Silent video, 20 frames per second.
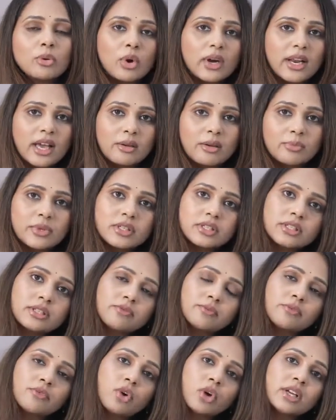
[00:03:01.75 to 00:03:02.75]
what happens, the
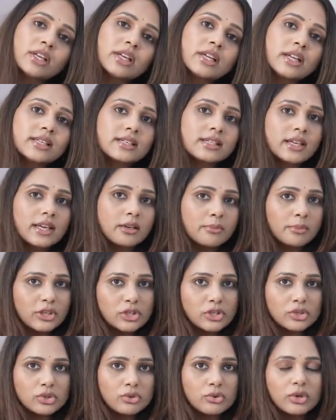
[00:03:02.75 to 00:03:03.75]
follicle doesn't get
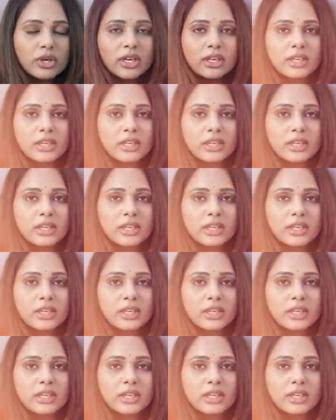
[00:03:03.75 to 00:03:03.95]
matured